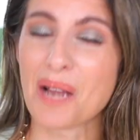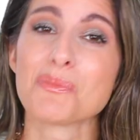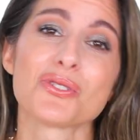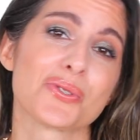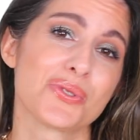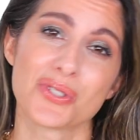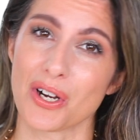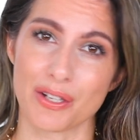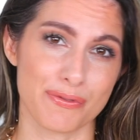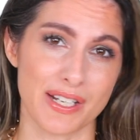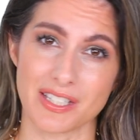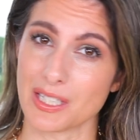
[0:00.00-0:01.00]
I'm so sorry,
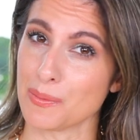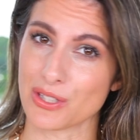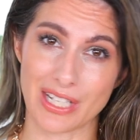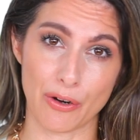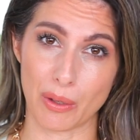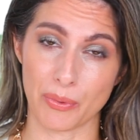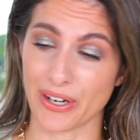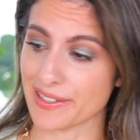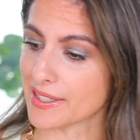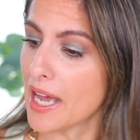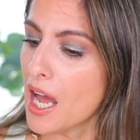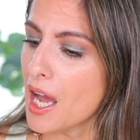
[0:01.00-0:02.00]
fancy mascara
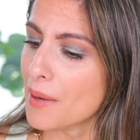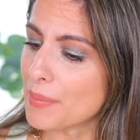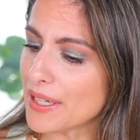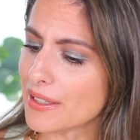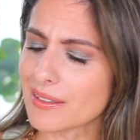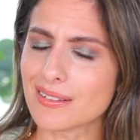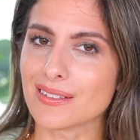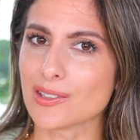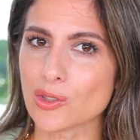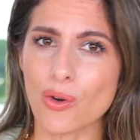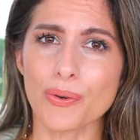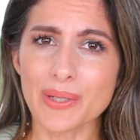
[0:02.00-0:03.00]
brands. But
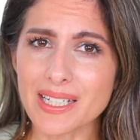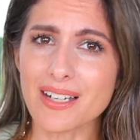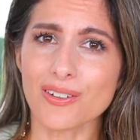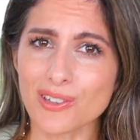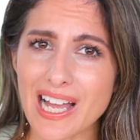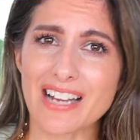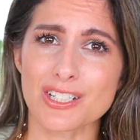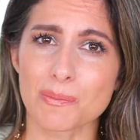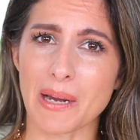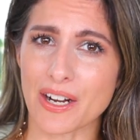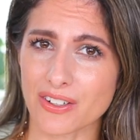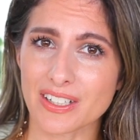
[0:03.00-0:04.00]
L'Oreal Lash
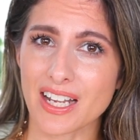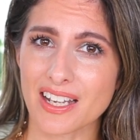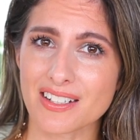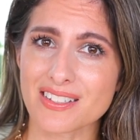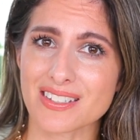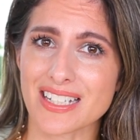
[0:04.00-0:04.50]
Paradise